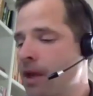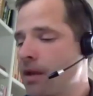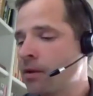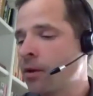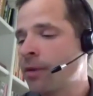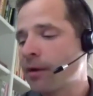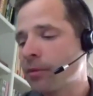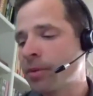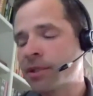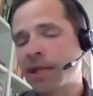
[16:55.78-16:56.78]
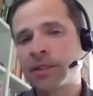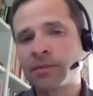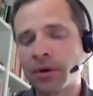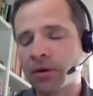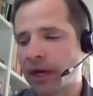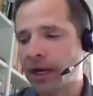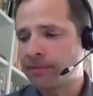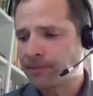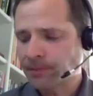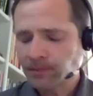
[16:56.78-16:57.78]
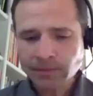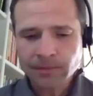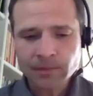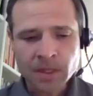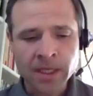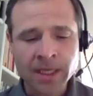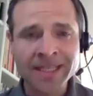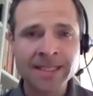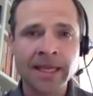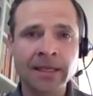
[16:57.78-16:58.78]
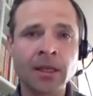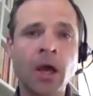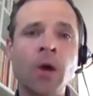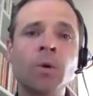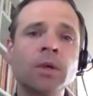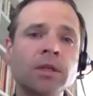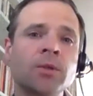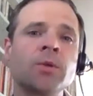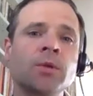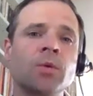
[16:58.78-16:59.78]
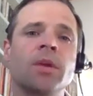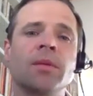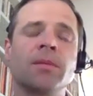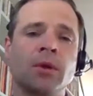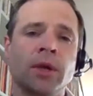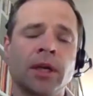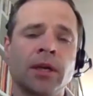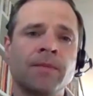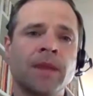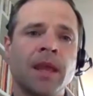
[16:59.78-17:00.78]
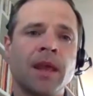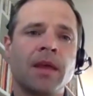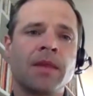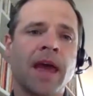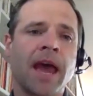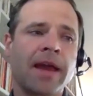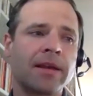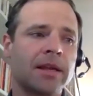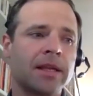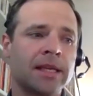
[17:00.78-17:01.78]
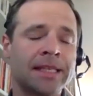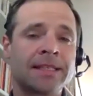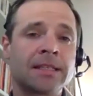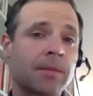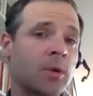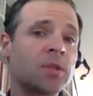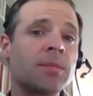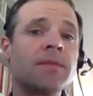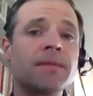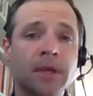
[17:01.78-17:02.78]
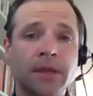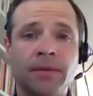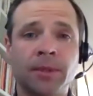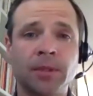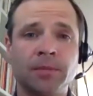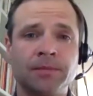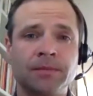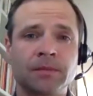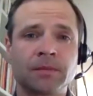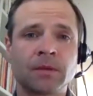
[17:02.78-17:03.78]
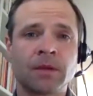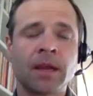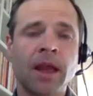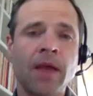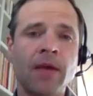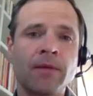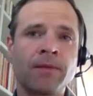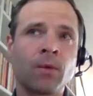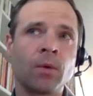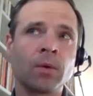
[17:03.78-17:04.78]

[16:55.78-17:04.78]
So the payroll protection program is a loan to you, the employer, that is supposed to be forgivable, right? For